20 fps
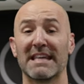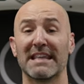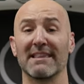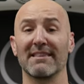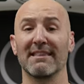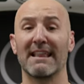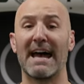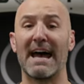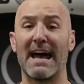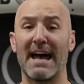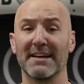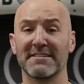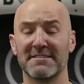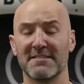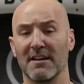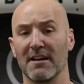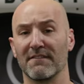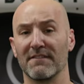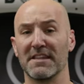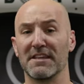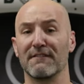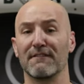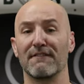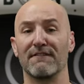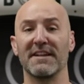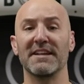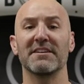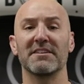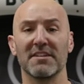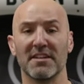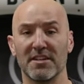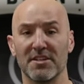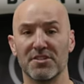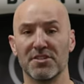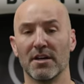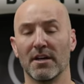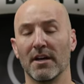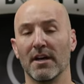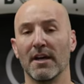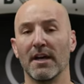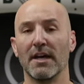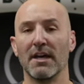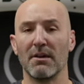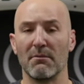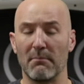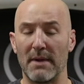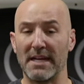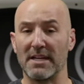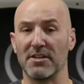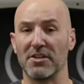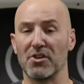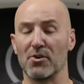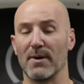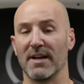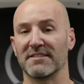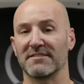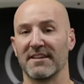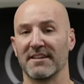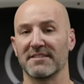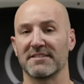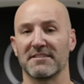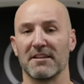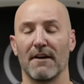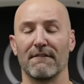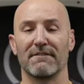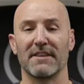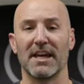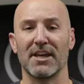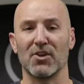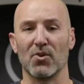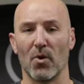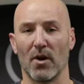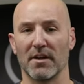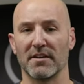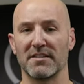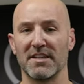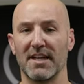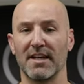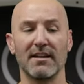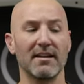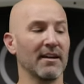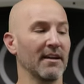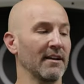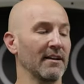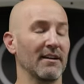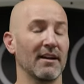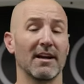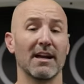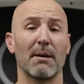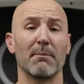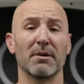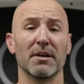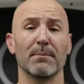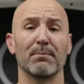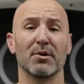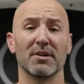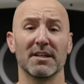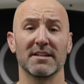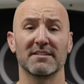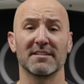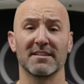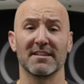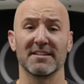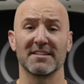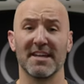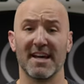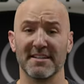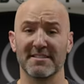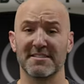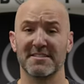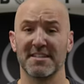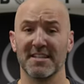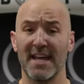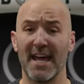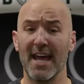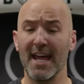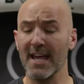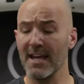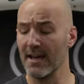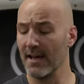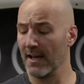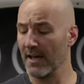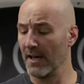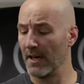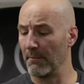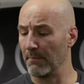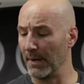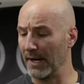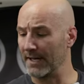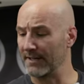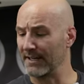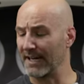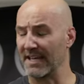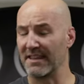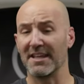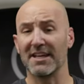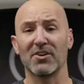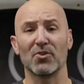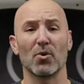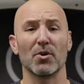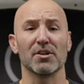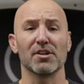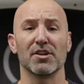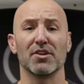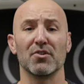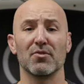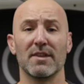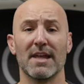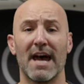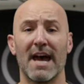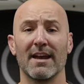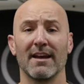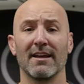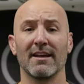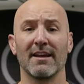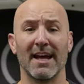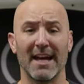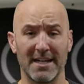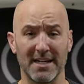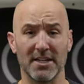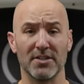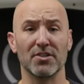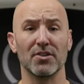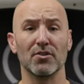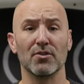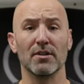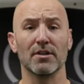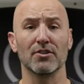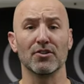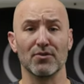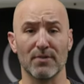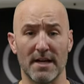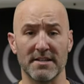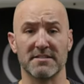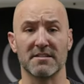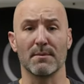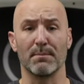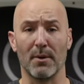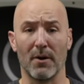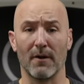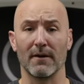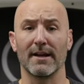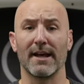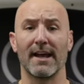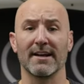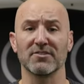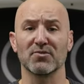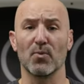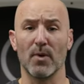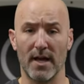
the last of the vintage made in USA stuff that York did. And I'm gonna put it to the test today. But I think in order to do that, I need to dress the part as